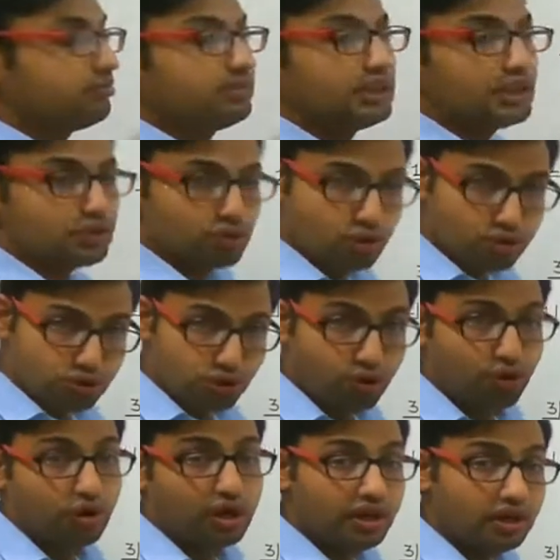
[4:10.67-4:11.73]
it is also
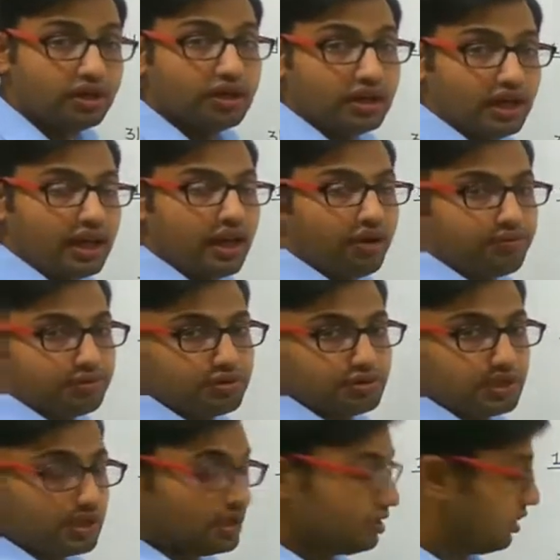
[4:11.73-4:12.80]
called obtuse
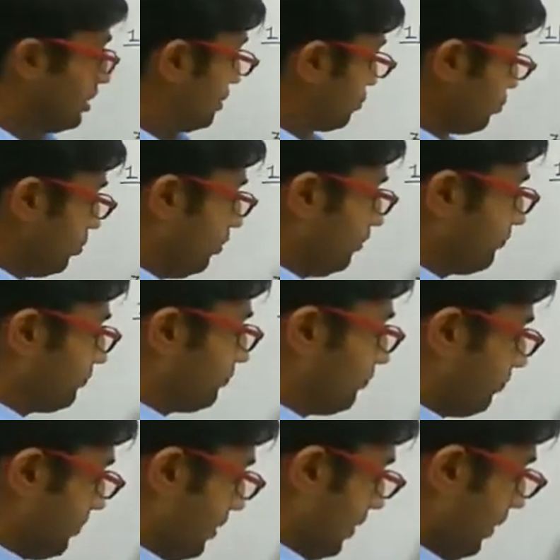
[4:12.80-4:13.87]
angle. So
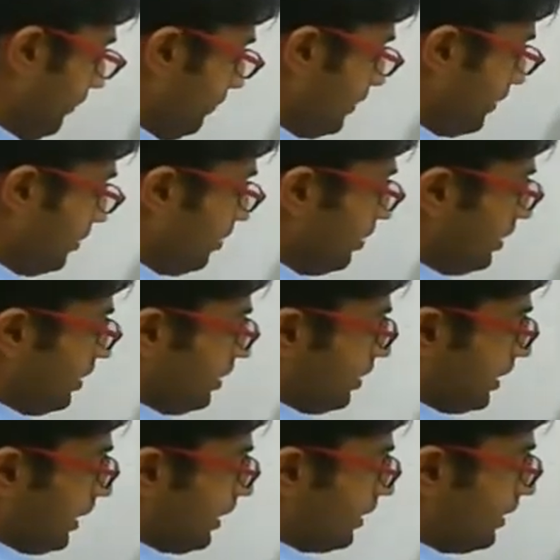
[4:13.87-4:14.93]
if the
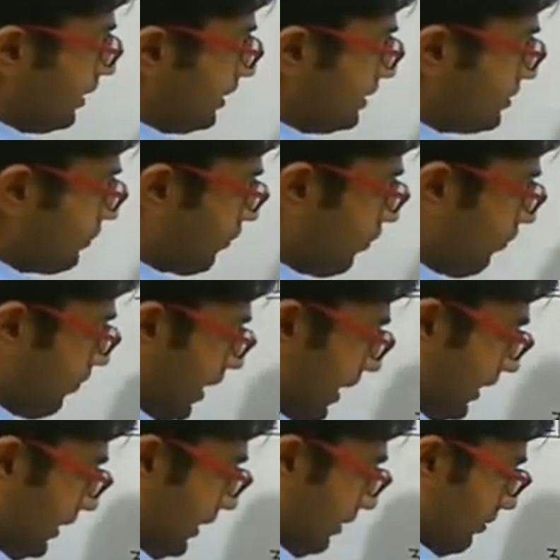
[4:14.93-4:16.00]
angle is from
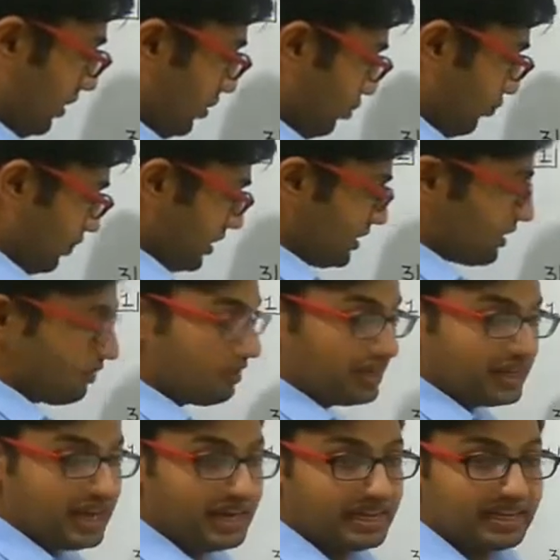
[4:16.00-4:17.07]
91 to
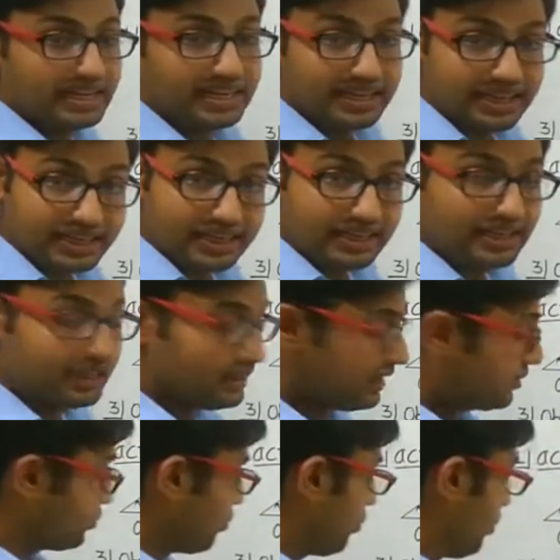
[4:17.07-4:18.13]
179 degree, it
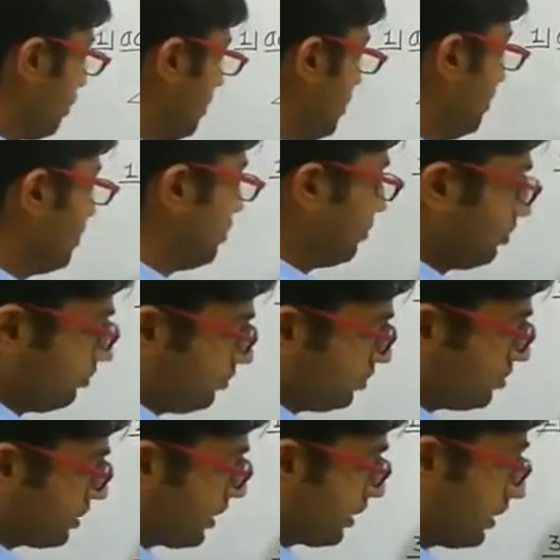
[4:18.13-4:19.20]
is called
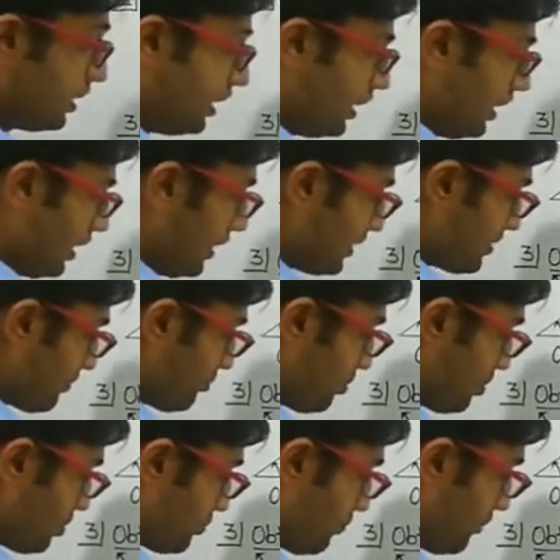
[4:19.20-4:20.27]
obtuse angle. Let's
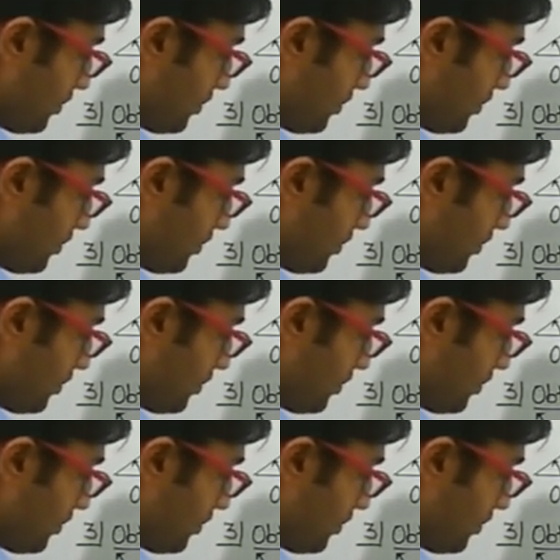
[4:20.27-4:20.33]
suppose